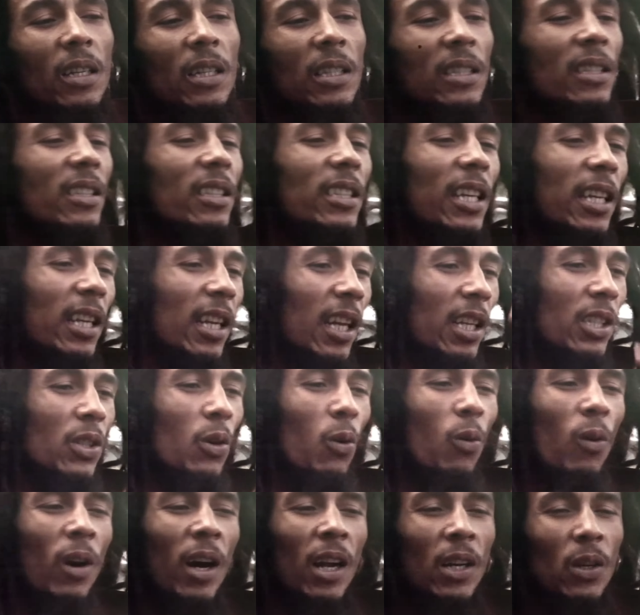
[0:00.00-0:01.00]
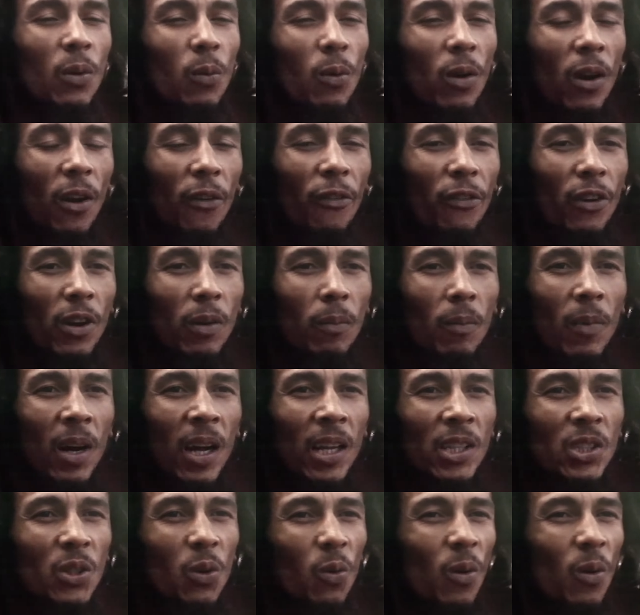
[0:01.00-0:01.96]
instead of you want to work for the man,